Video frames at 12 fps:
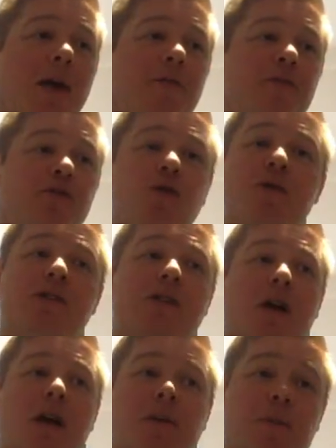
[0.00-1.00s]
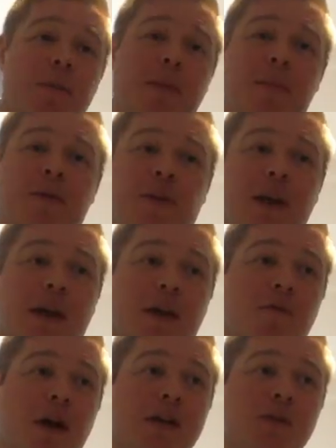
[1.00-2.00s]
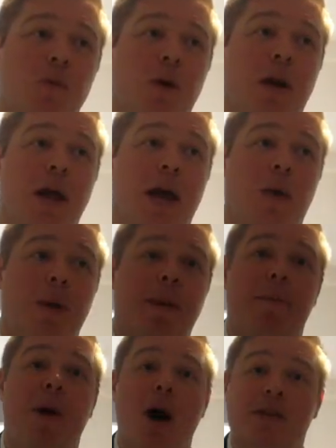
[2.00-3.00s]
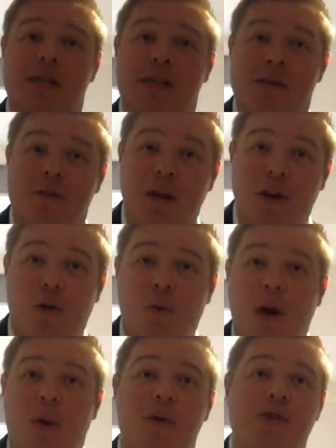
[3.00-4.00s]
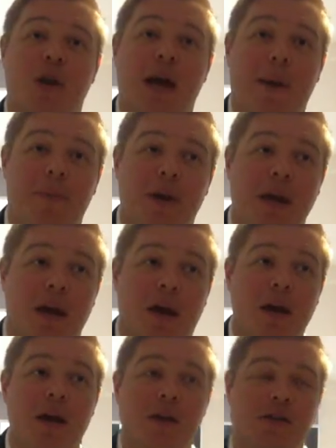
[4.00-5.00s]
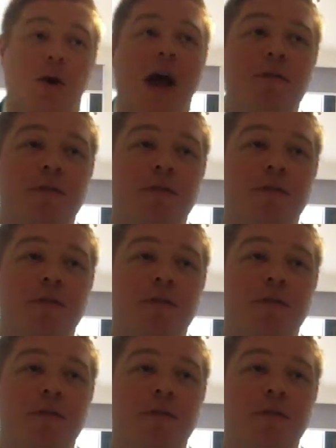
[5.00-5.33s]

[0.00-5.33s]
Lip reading: If students you might be thinking, right, well, what about parties? What's going to happen here?